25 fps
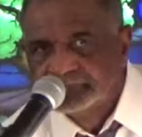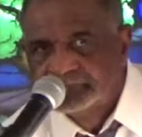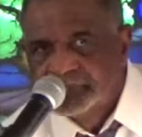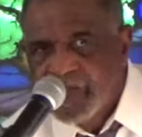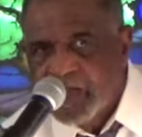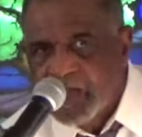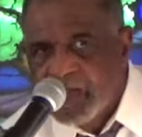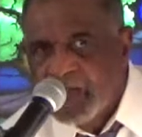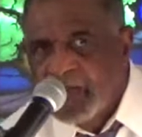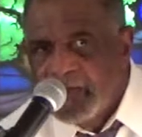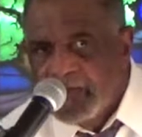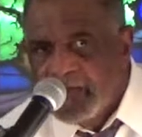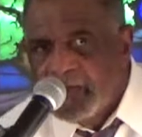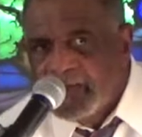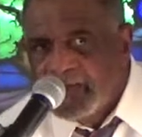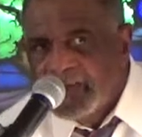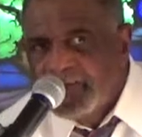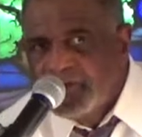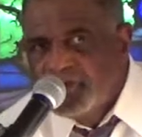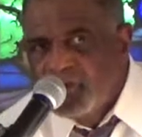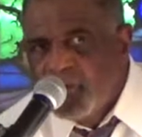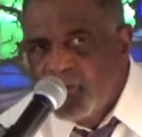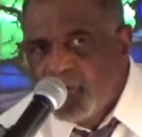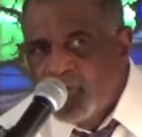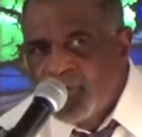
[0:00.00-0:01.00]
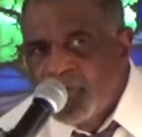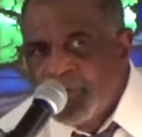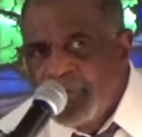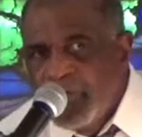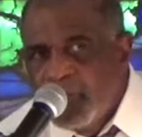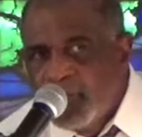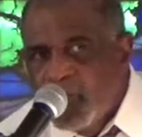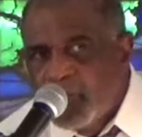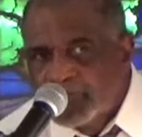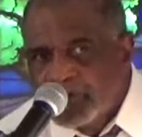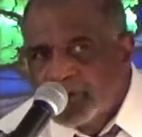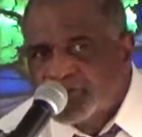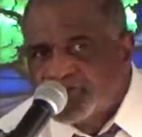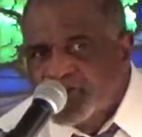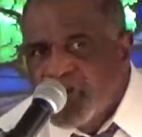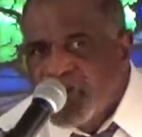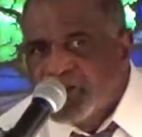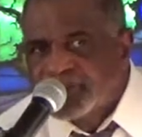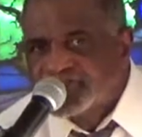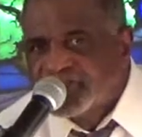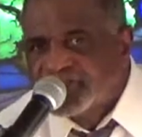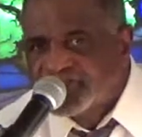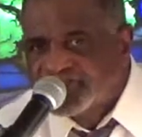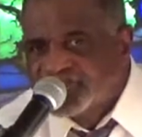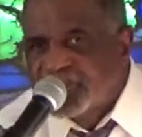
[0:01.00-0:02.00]
He wants the
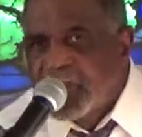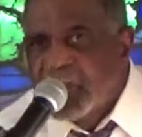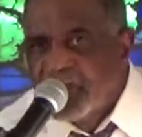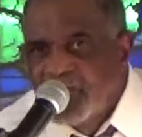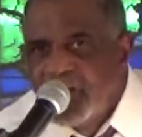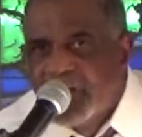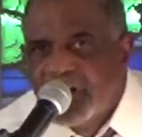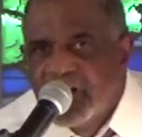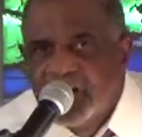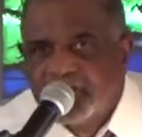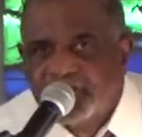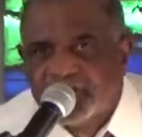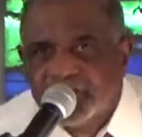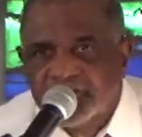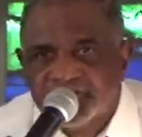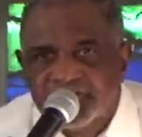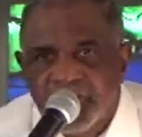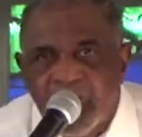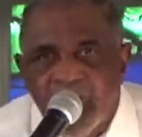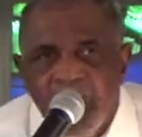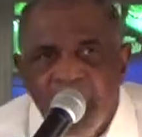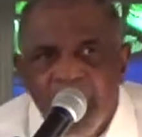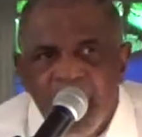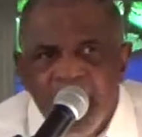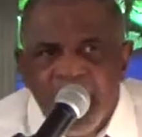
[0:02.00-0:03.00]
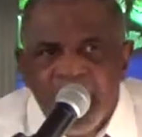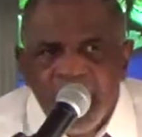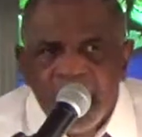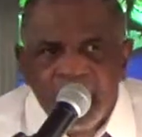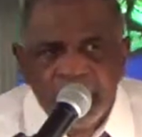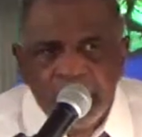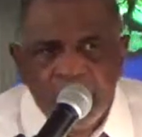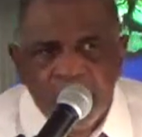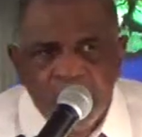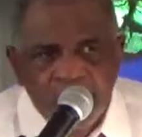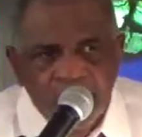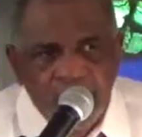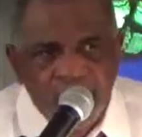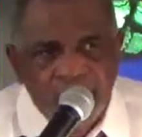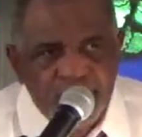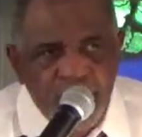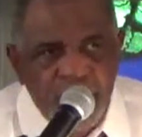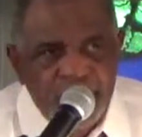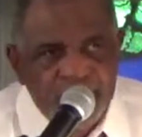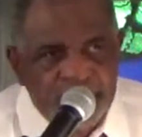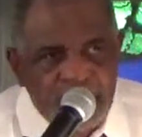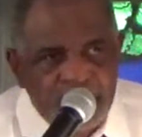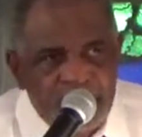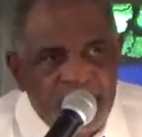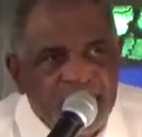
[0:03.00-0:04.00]
church to stay religious. He don't want the
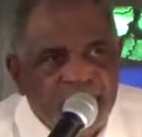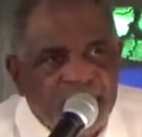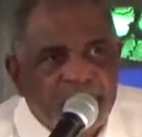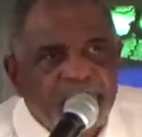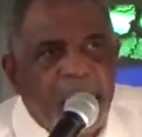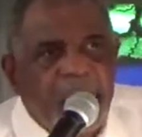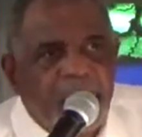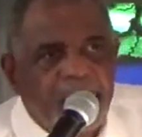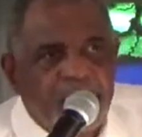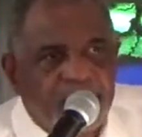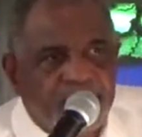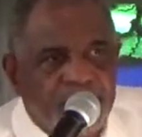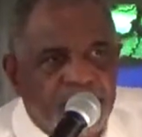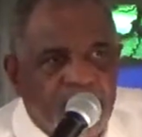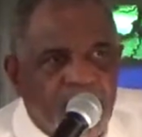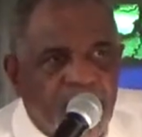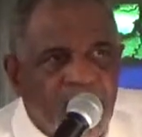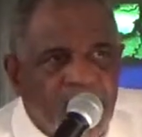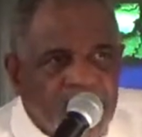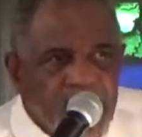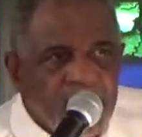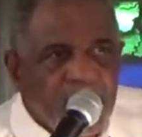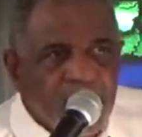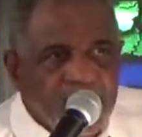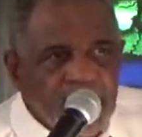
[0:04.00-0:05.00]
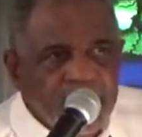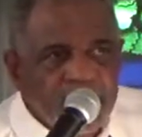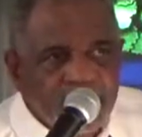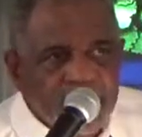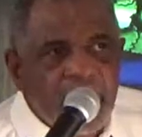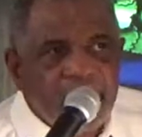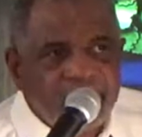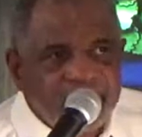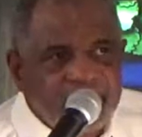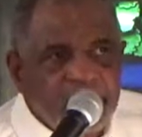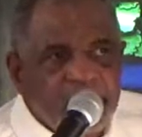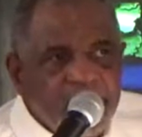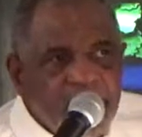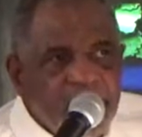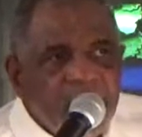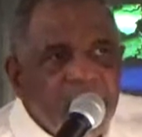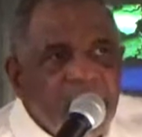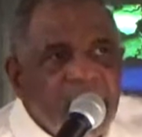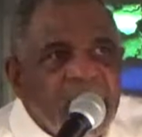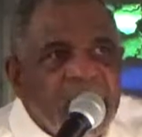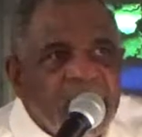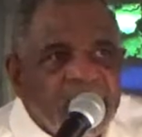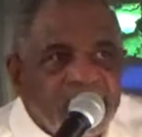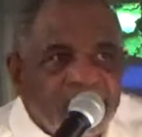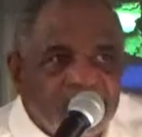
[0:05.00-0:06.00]
church to be spiritual. He wants the church to be
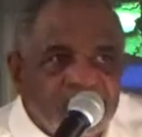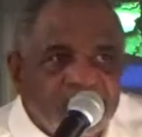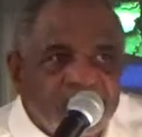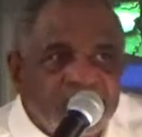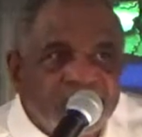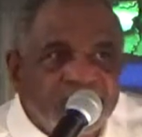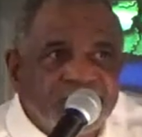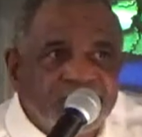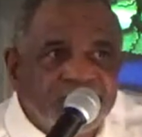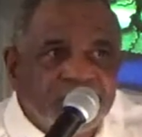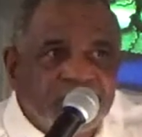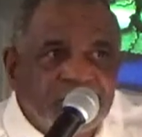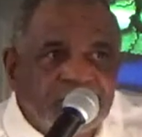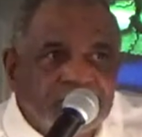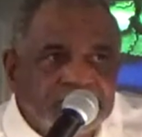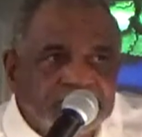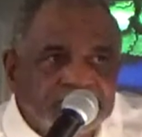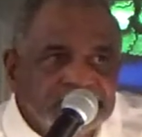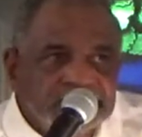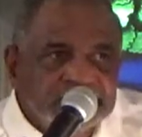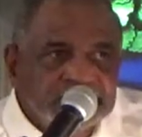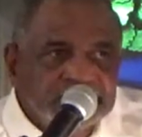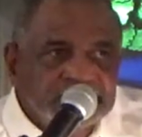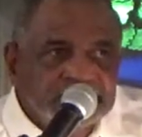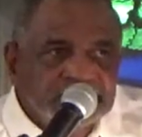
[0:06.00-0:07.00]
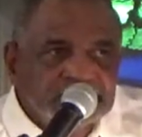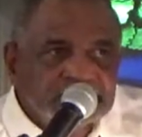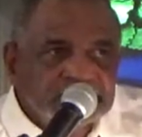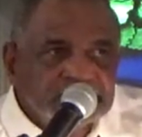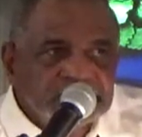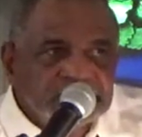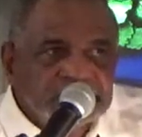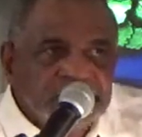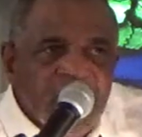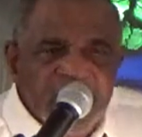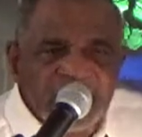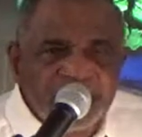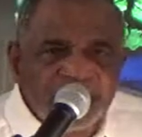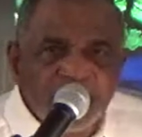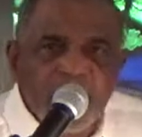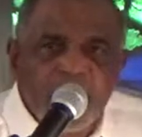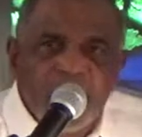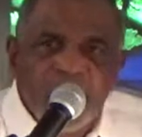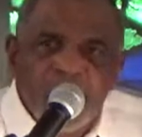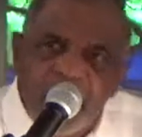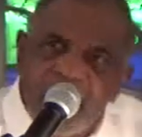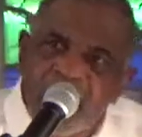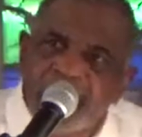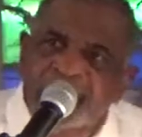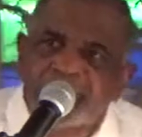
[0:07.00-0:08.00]
religious. And so
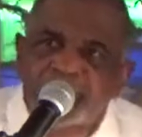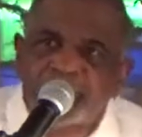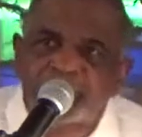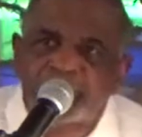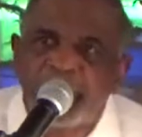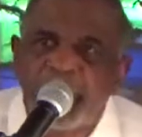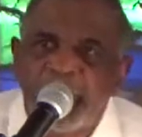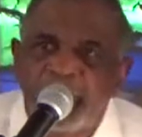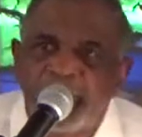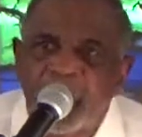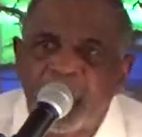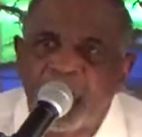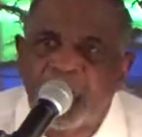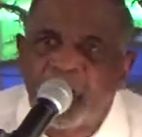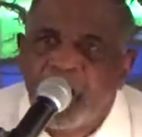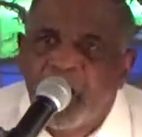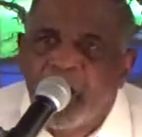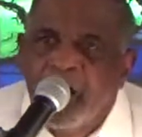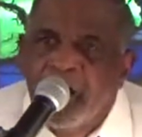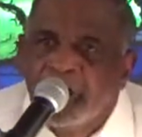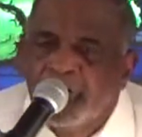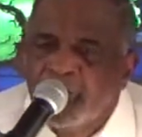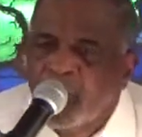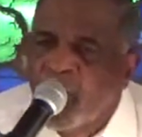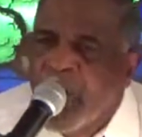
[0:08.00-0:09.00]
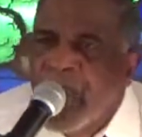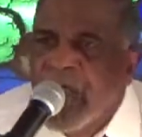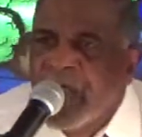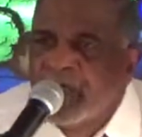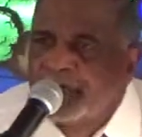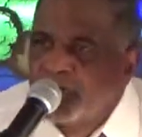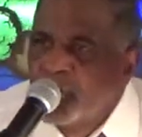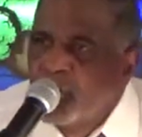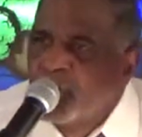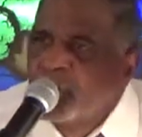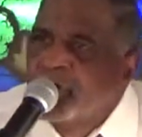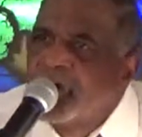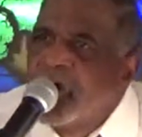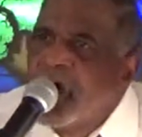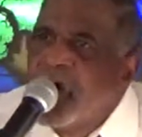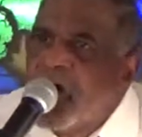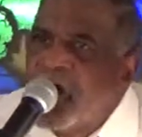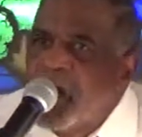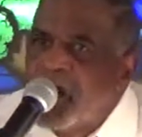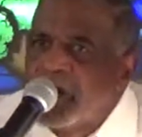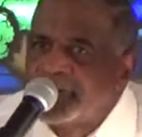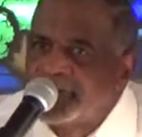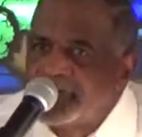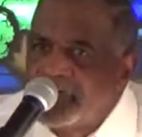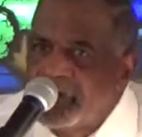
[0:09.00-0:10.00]
religious people don't have no
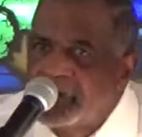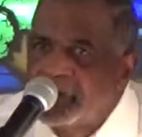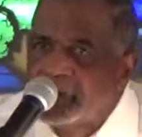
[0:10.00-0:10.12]
God.